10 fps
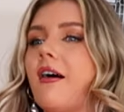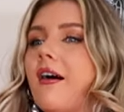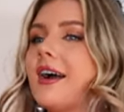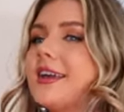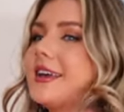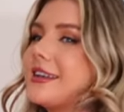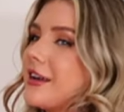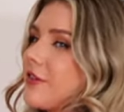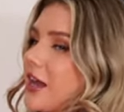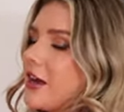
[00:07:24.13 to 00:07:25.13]
I
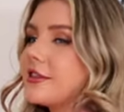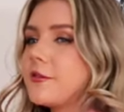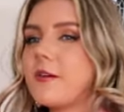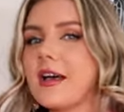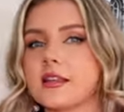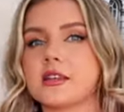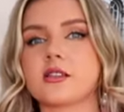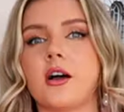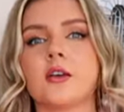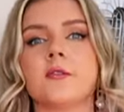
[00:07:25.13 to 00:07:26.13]
love it. I like the fact that it's
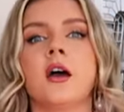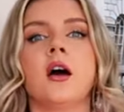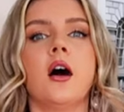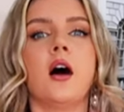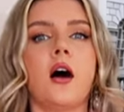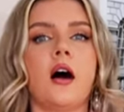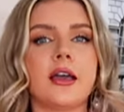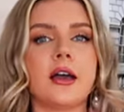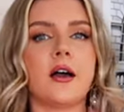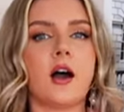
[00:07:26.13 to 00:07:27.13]
kind of
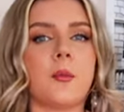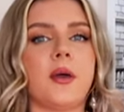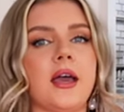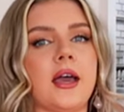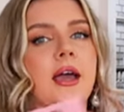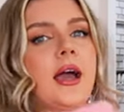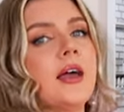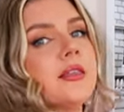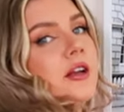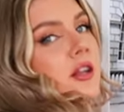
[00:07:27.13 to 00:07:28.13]
higher up here
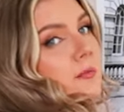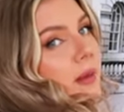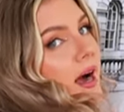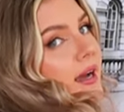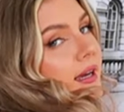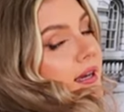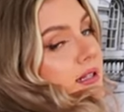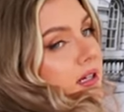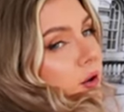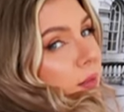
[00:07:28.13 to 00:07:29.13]
and then at the back it
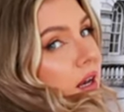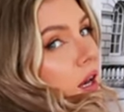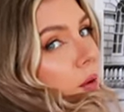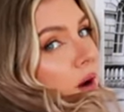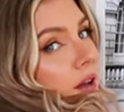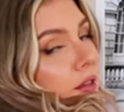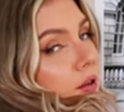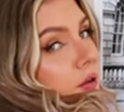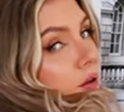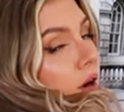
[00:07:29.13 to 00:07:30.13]
is a little bit lower. I
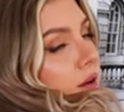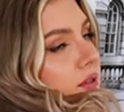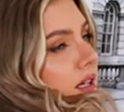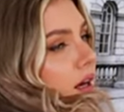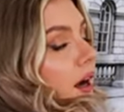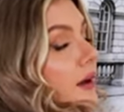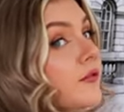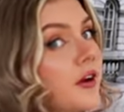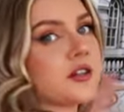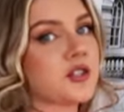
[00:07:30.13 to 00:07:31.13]
think you can kind of see that. I
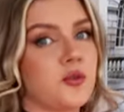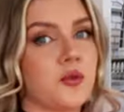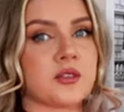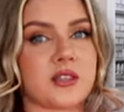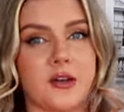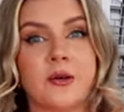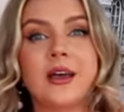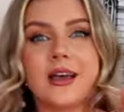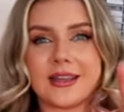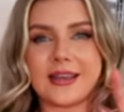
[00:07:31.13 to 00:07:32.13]
am very short. So
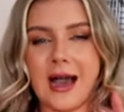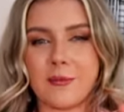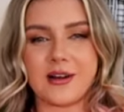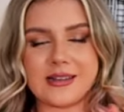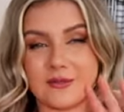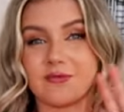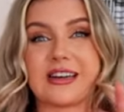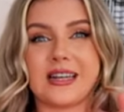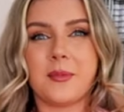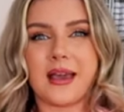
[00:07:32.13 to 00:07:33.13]
the camera isn't
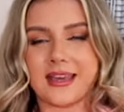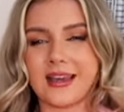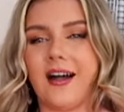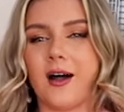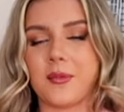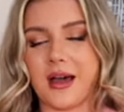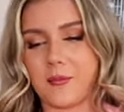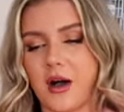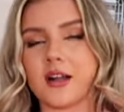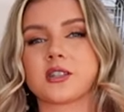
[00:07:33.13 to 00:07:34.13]
really picking up
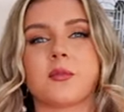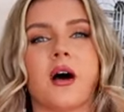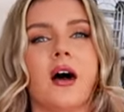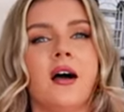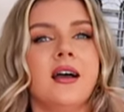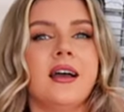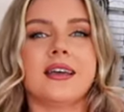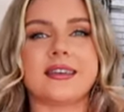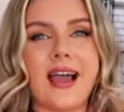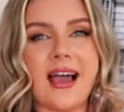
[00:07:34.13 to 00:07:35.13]
that much. But
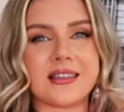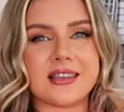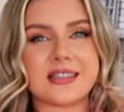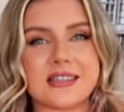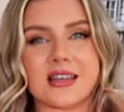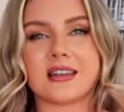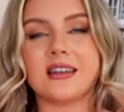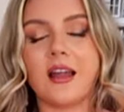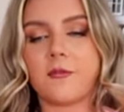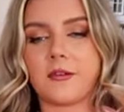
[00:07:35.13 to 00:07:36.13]
yeah, this is
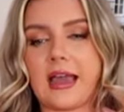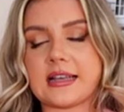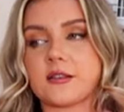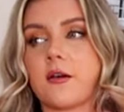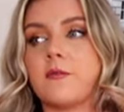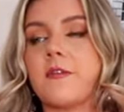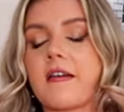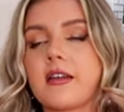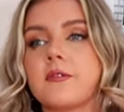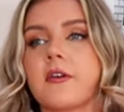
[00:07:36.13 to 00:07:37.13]
lovely. It's
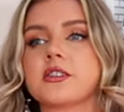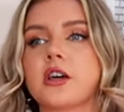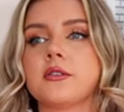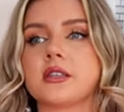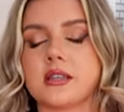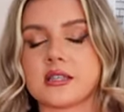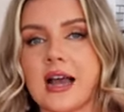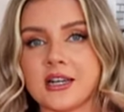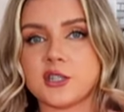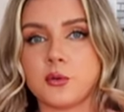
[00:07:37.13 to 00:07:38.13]
very, very toasty. This
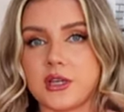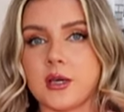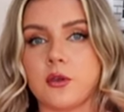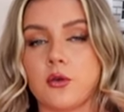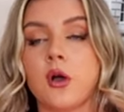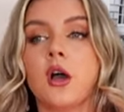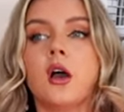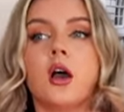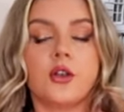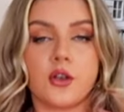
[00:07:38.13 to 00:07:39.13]
actually will keep you
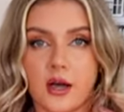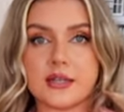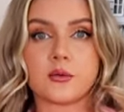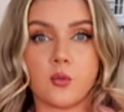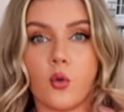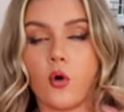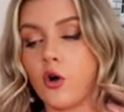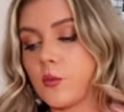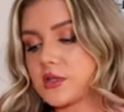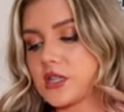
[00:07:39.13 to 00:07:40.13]
nice and
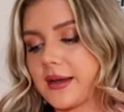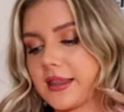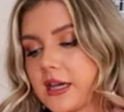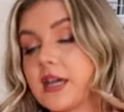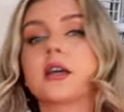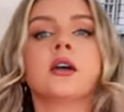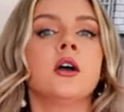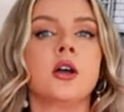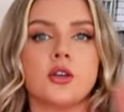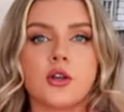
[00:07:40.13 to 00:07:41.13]
warm. So I think,
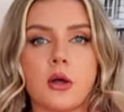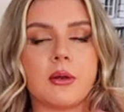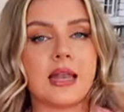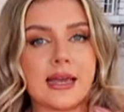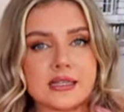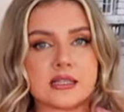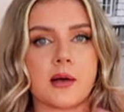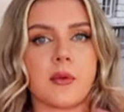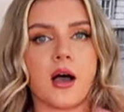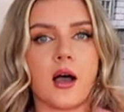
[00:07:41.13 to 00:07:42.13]
you know, late
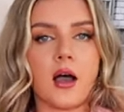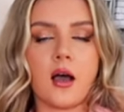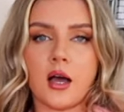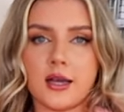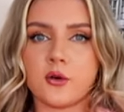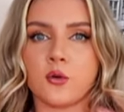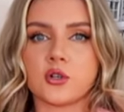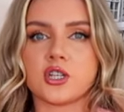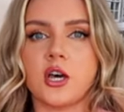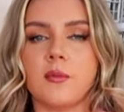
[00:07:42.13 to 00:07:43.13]
summer, early
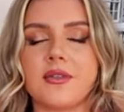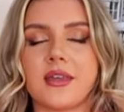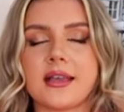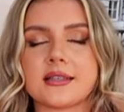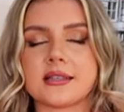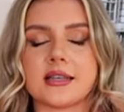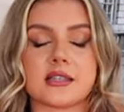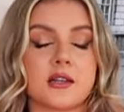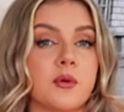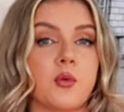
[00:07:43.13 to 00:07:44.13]
autumn, this is
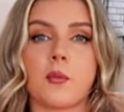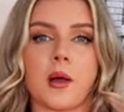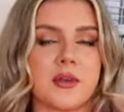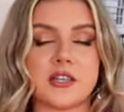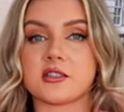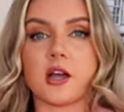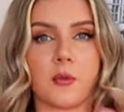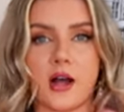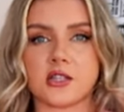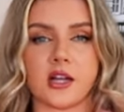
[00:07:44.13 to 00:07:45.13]
going to be worn by me so much.